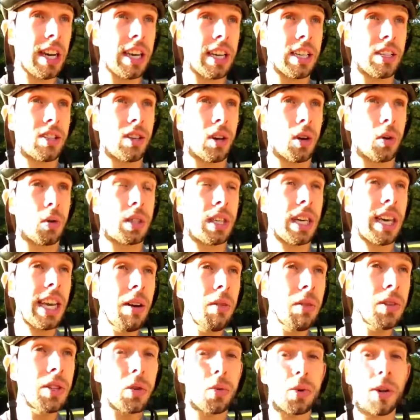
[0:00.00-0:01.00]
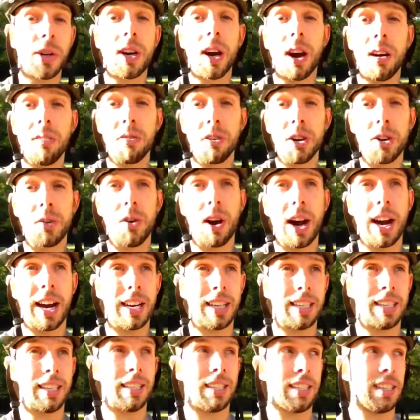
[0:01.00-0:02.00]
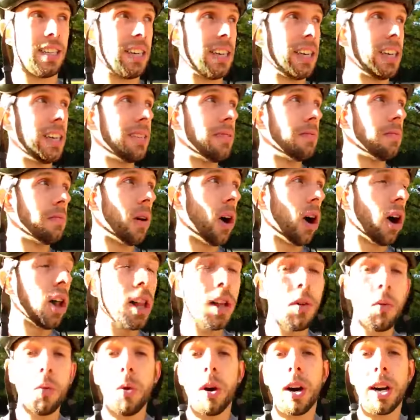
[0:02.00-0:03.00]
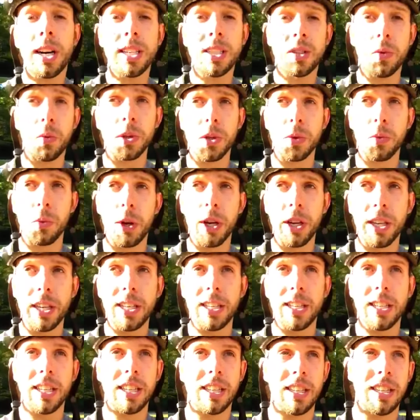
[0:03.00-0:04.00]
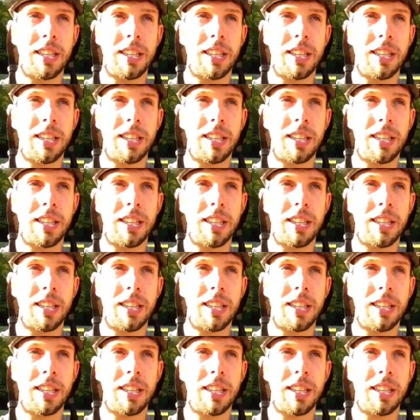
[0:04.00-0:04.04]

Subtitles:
So today was a recovery ride. All it was really